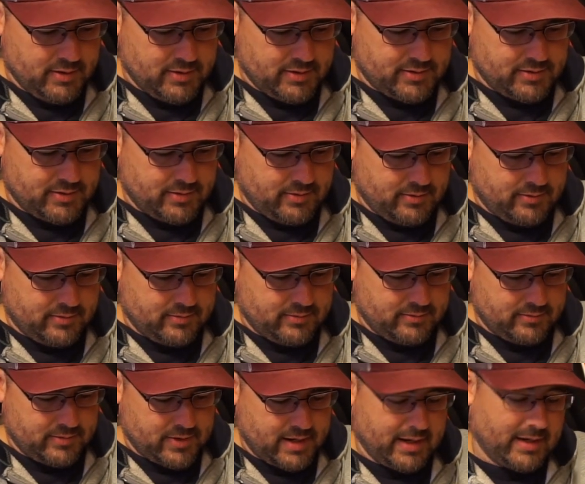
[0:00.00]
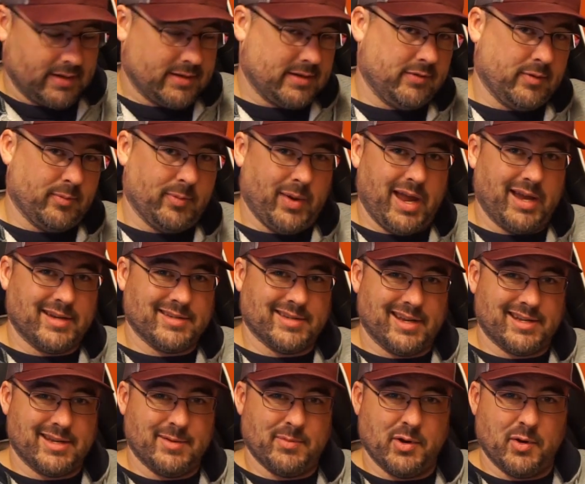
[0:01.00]
So I guess if your bag's
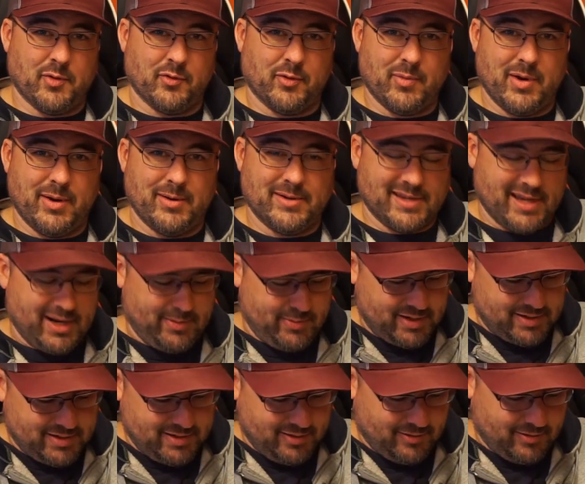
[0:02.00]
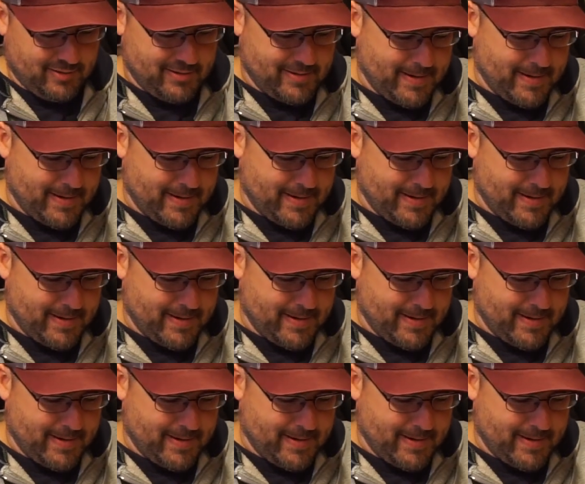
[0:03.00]
not tipping over, maybe it's not a big deal.